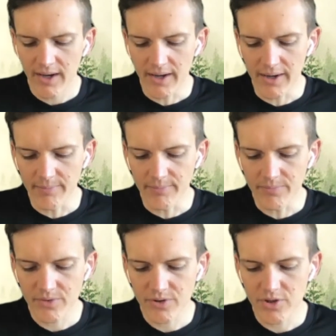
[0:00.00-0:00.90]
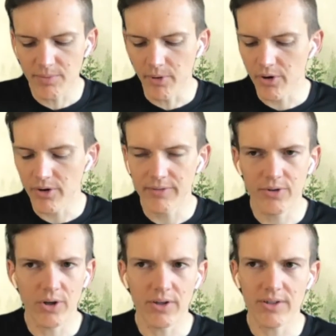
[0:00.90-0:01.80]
Um, tomorrow I've got